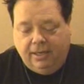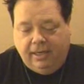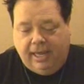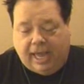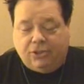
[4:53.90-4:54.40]

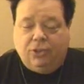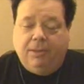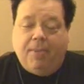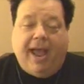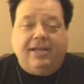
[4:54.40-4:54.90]
he
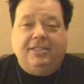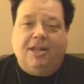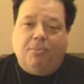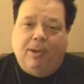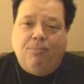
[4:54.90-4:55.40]
actually
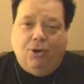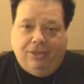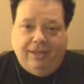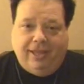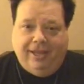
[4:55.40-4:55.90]
passed on my
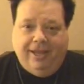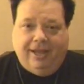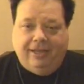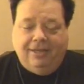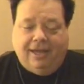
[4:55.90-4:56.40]
birthday.
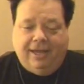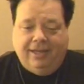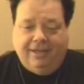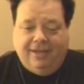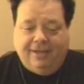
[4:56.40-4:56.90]

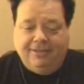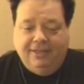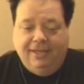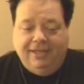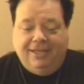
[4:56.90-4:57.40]
I
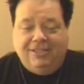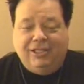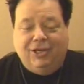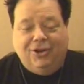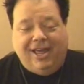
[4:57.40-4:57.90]

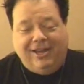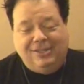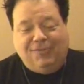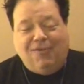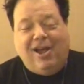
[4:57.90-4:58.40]
consider that
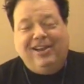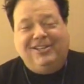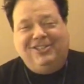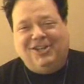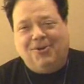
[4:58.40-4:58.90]
his
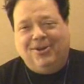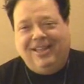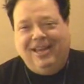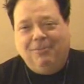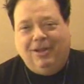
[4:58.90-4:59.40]
final
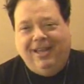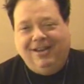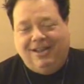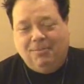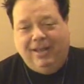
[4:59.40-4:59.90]
joke that he
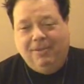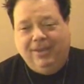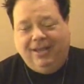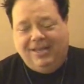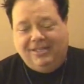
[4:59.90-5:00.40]
played on me,
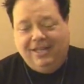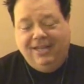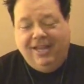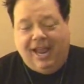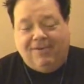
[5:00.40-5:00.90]
because
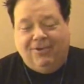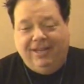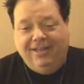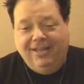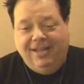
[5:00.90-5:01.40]

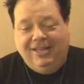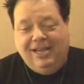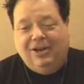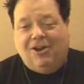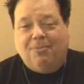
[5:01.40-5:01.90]
every
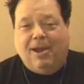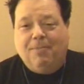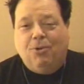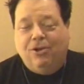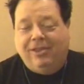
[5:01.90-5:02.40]
year on
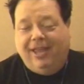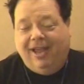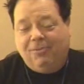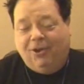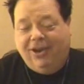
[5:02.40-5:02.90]
my
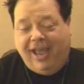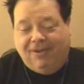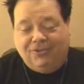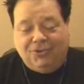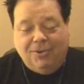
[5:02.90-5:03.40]
birthday I'm going to
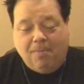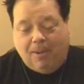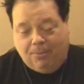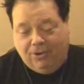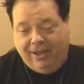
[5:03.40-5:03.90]
have to
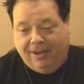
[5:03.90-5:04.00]
remember